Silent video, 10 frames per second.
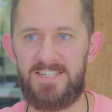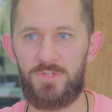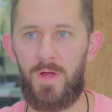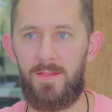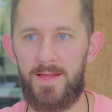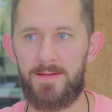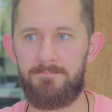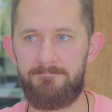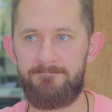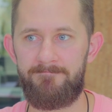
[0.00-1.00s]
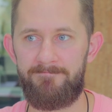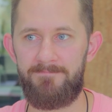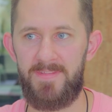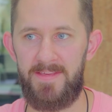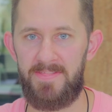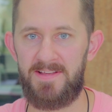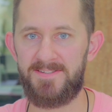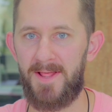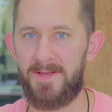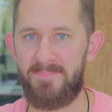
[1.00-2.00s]
That's why I like him. He
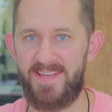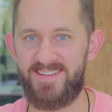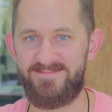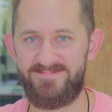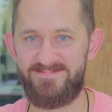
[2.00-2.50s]
thinks like me.